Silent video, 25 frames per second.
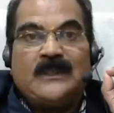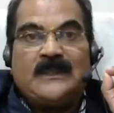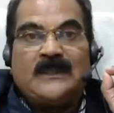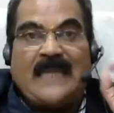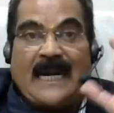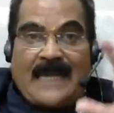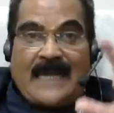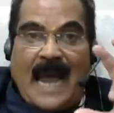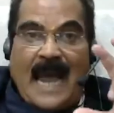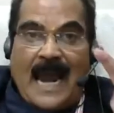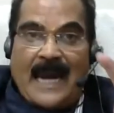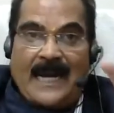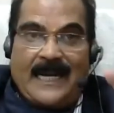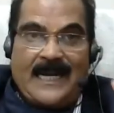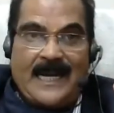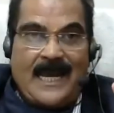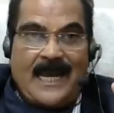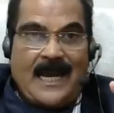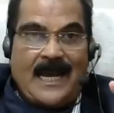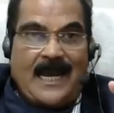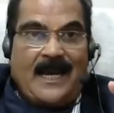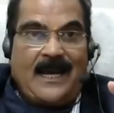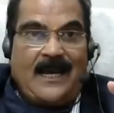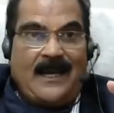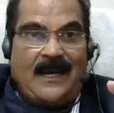That
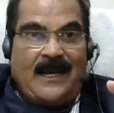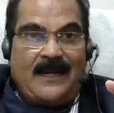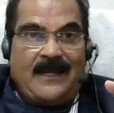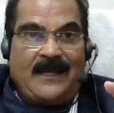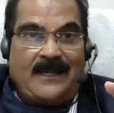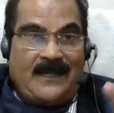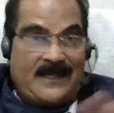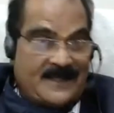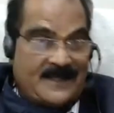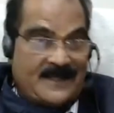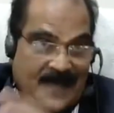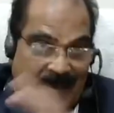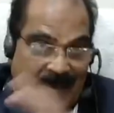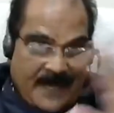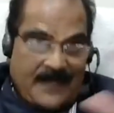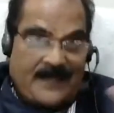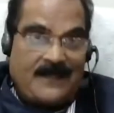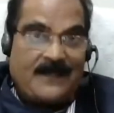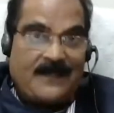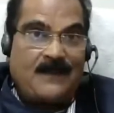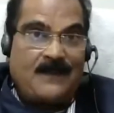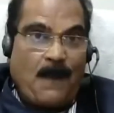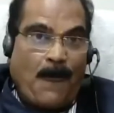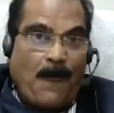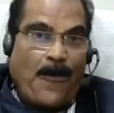idea, it is said,